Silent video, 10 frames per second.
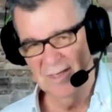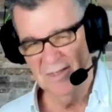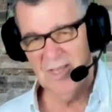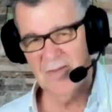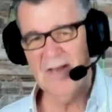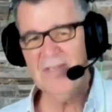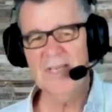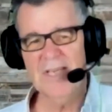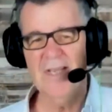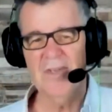So there
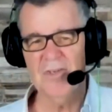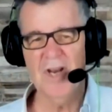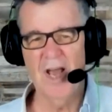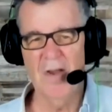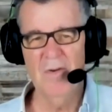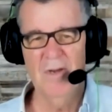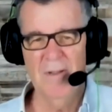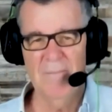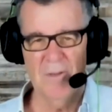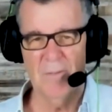actually is no
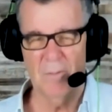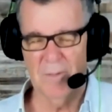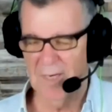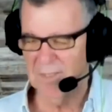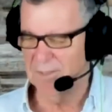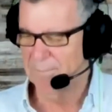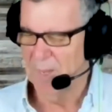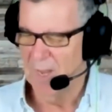pure communication.